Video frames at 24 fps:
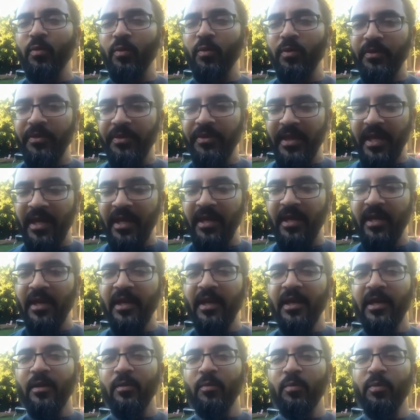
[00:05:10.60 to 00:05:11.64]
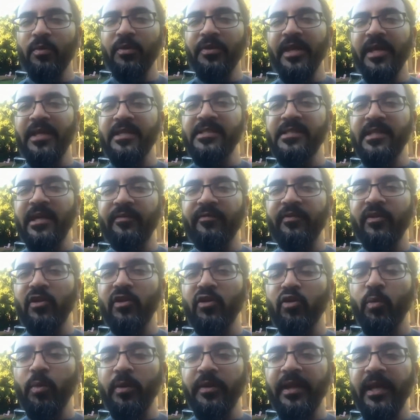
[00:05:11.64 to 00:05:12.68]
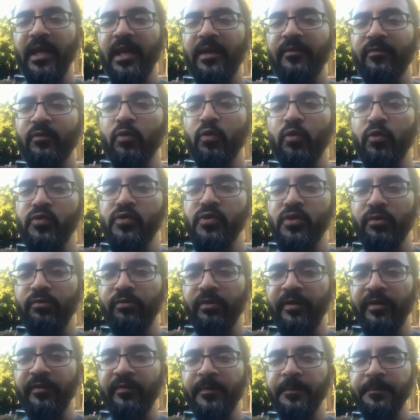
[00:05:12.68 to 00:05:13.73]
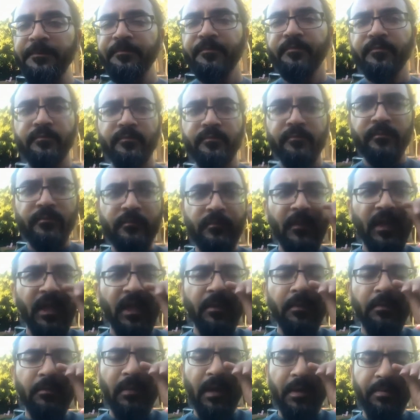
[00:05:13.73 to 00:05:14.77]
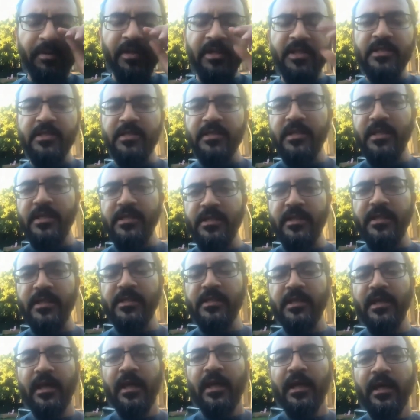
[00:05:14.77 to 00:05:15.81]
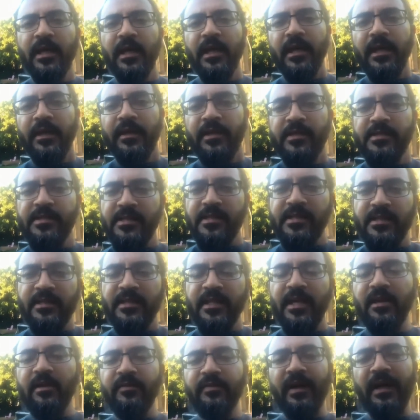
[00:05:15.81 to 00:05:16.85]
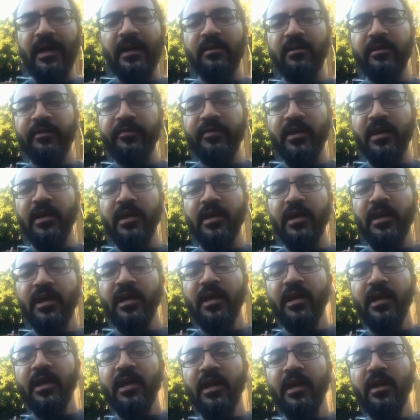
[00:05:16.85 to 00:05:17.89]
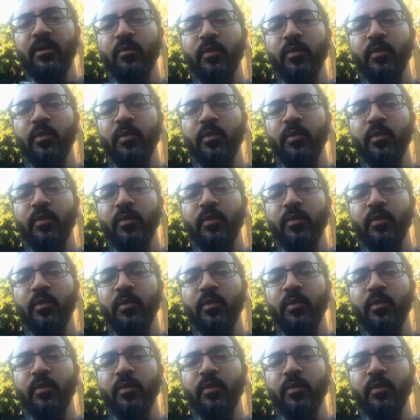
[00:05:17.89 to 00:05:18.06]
will they suffer, nor will they have cause to grieve. My brothers and sisters, this is the day of Arafah, in